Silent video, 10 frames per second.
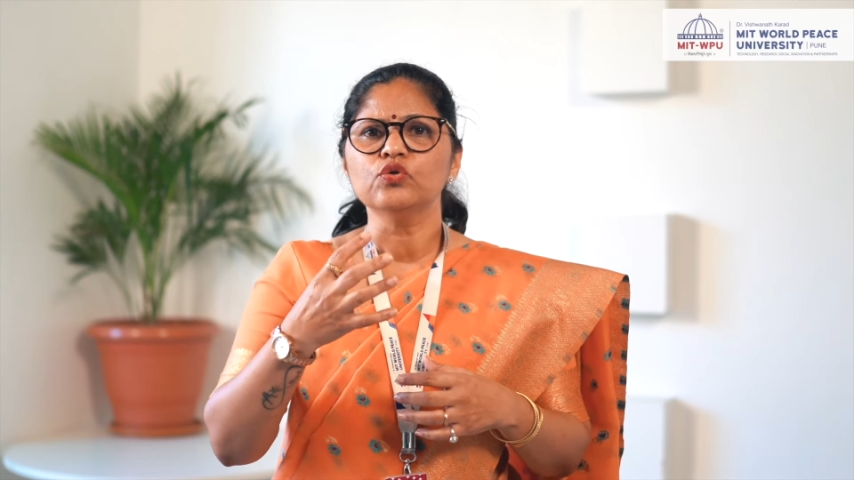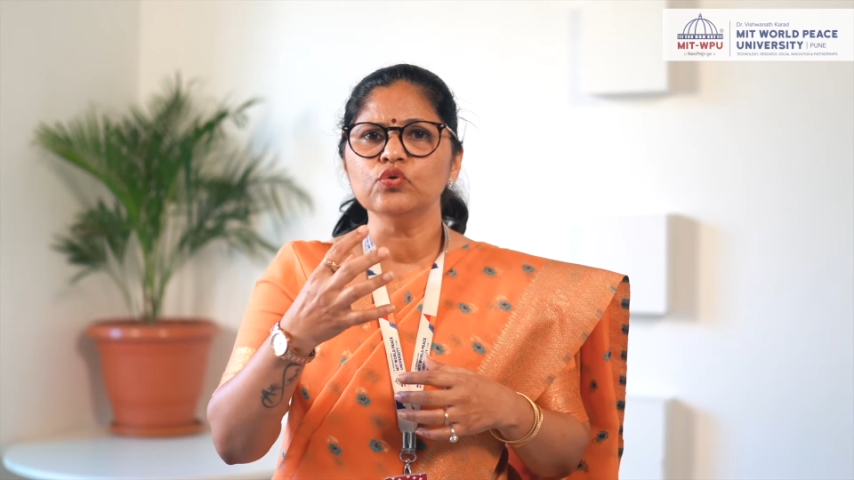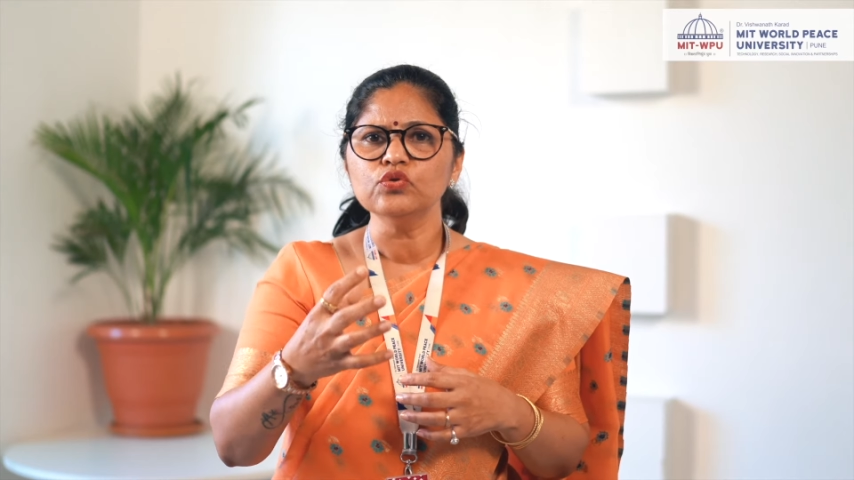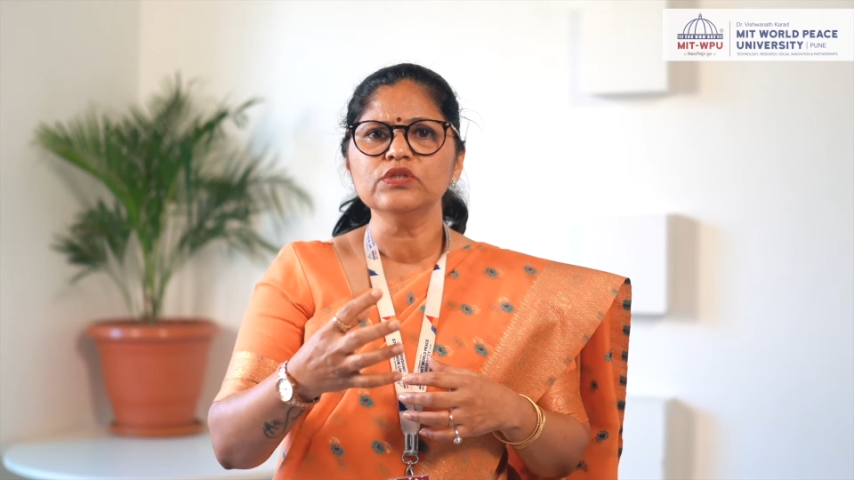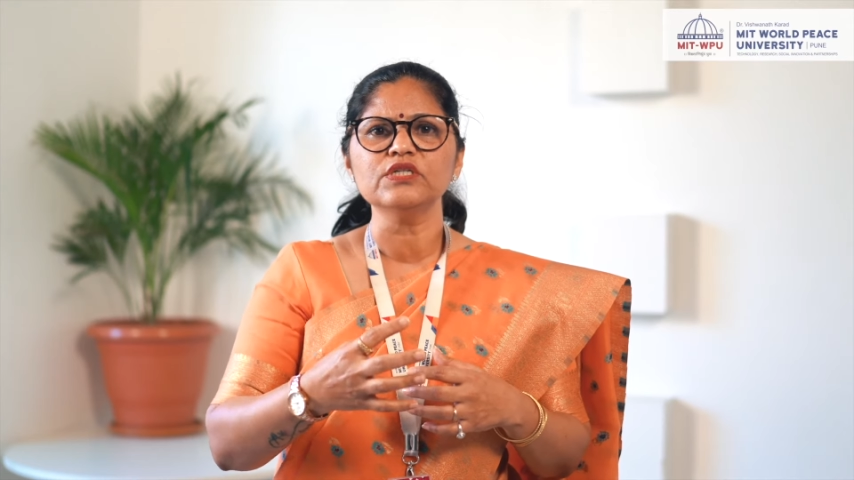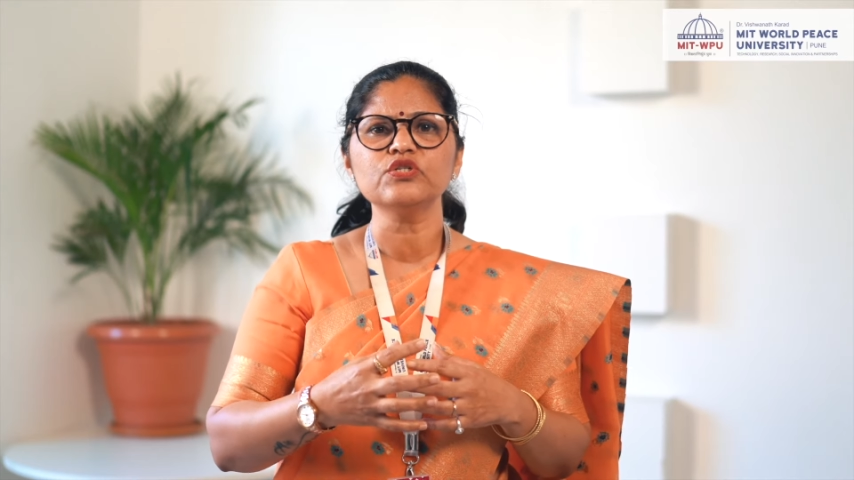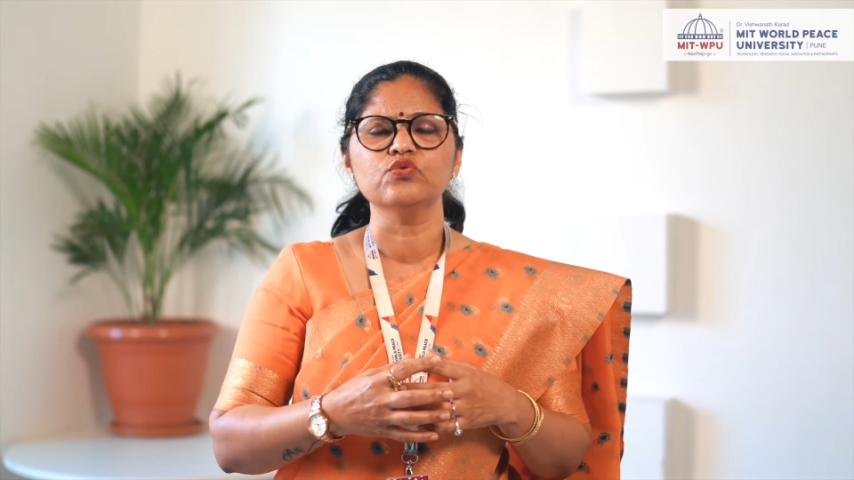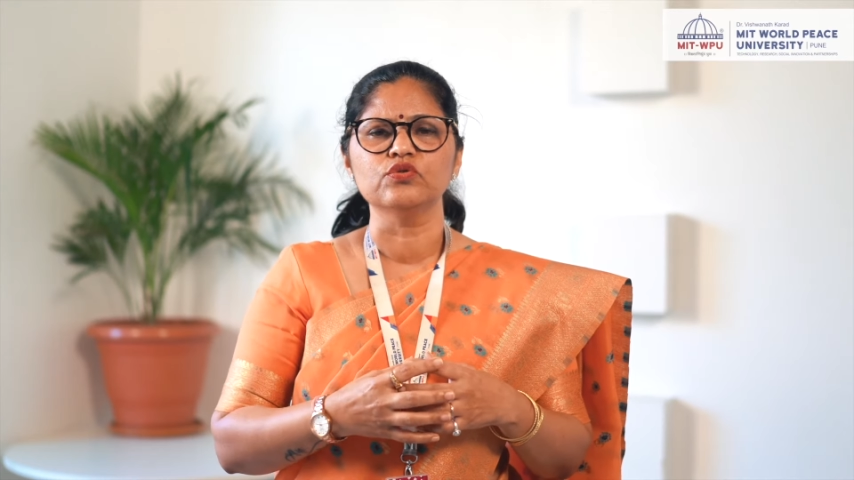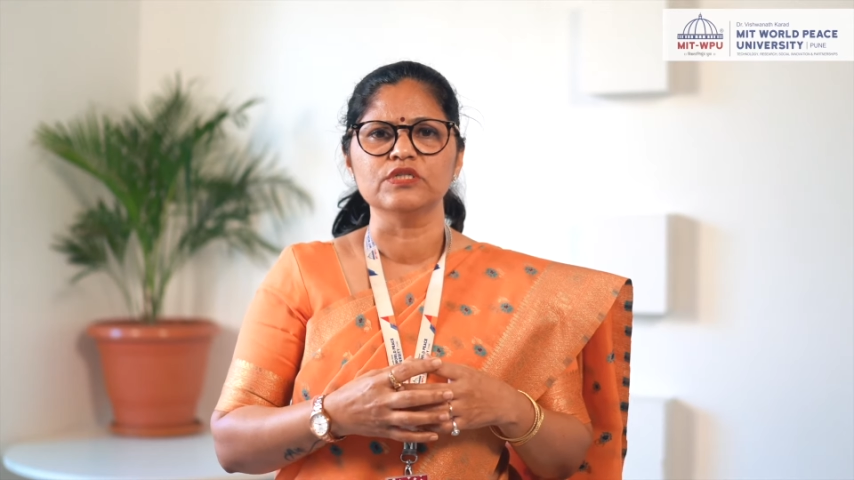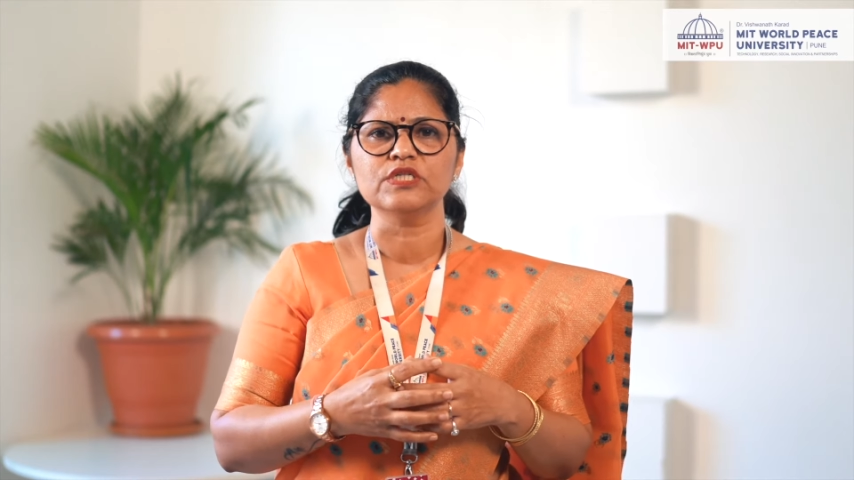to the
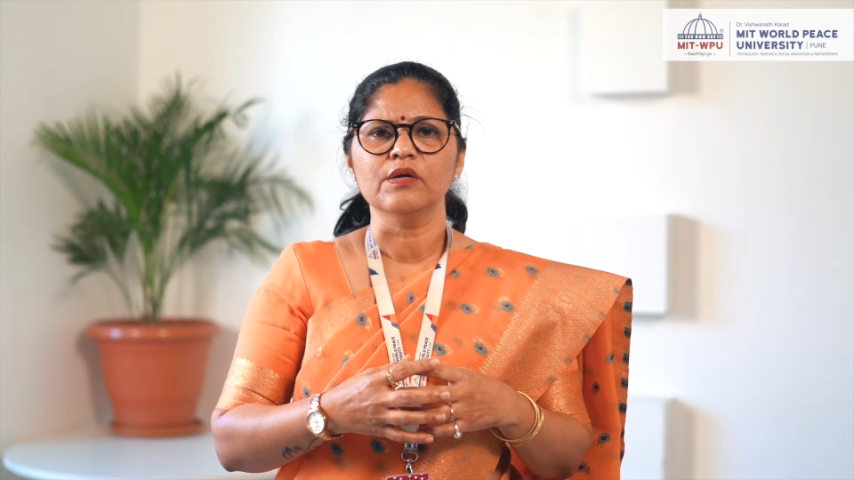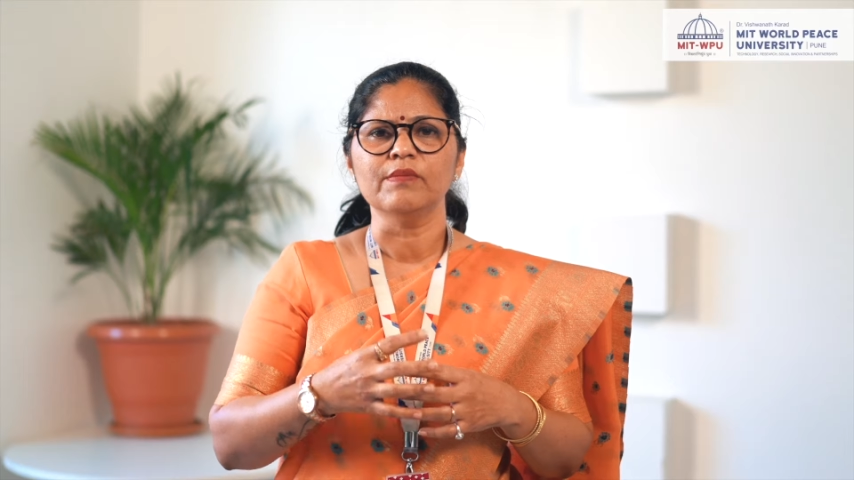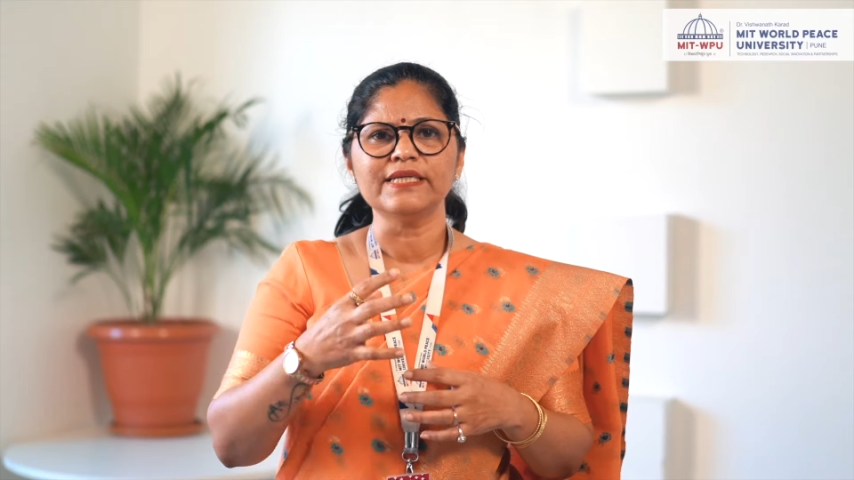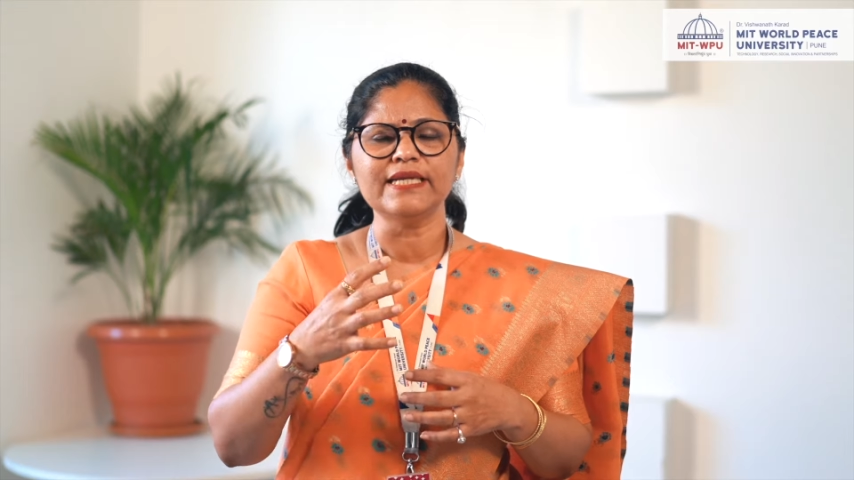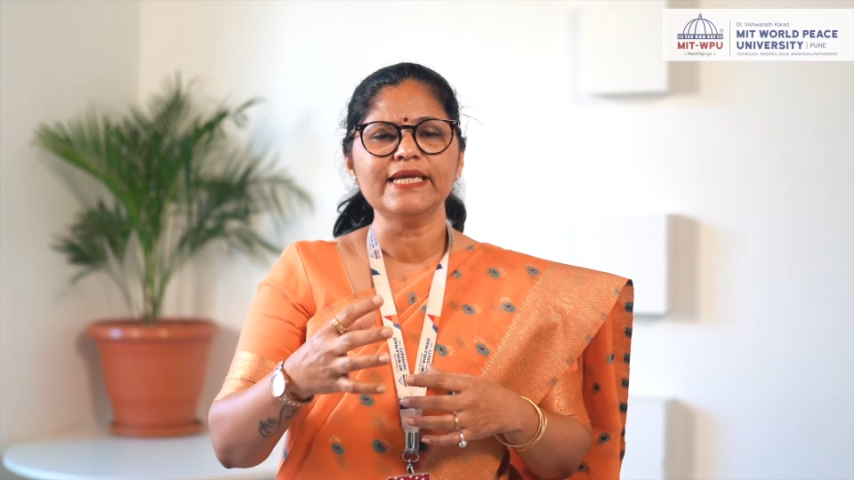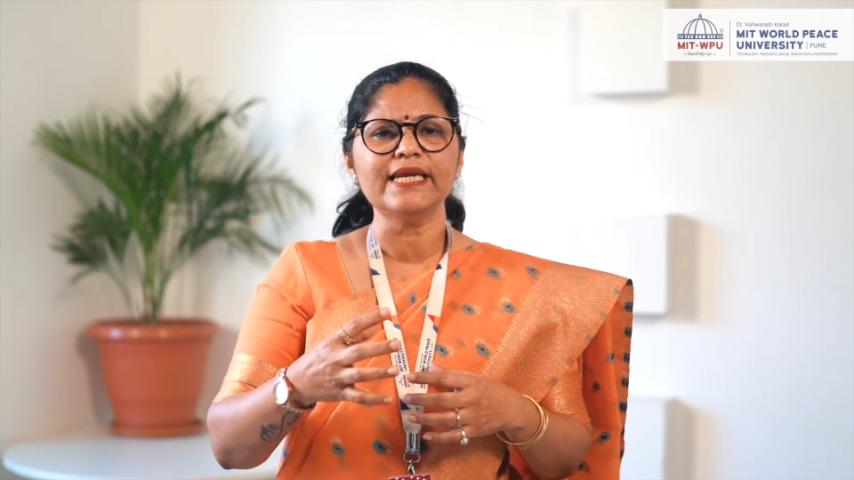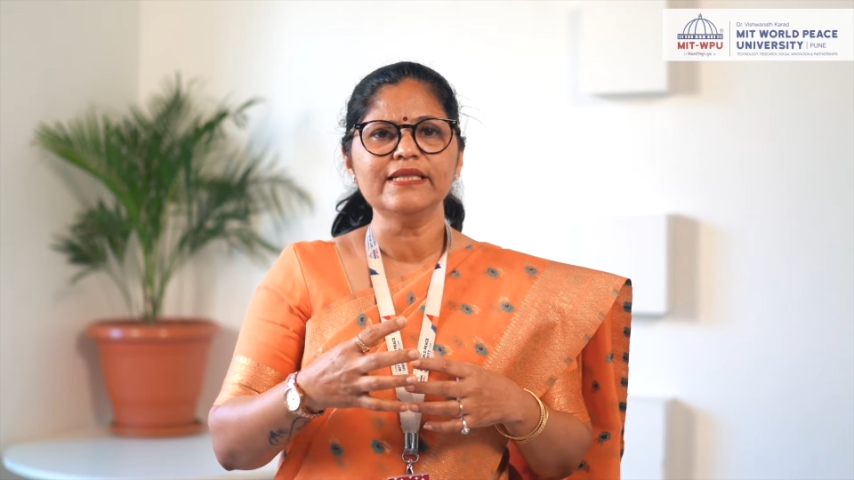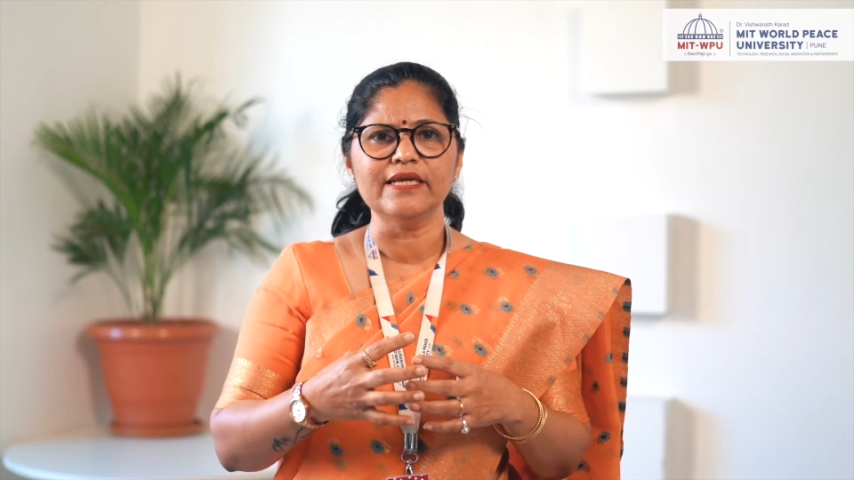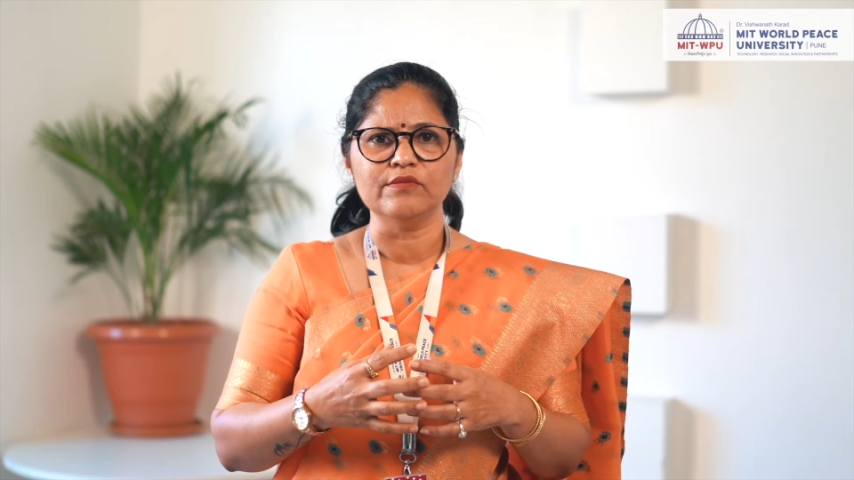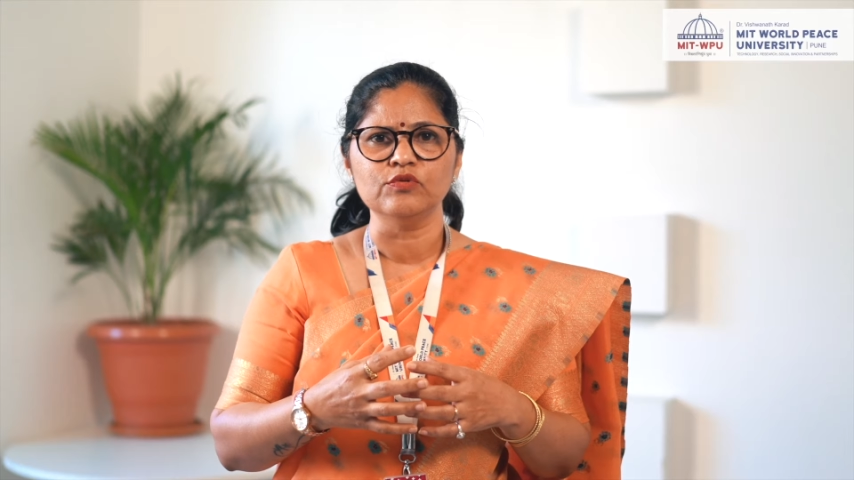students by
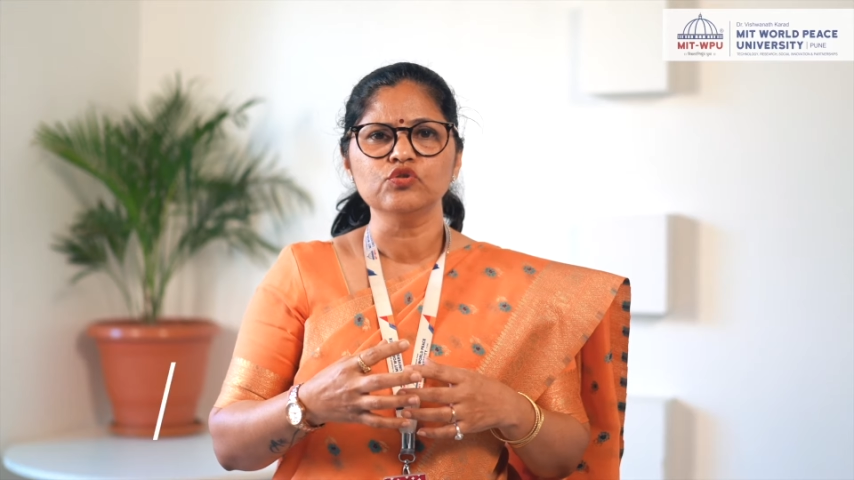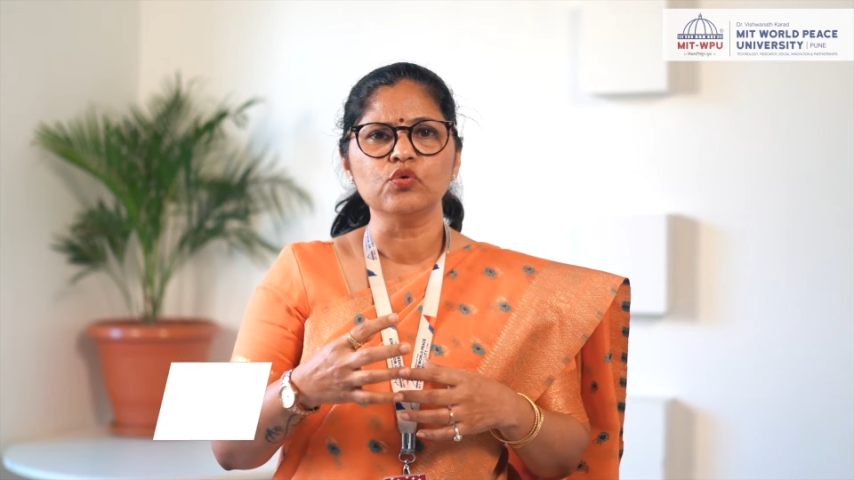taking them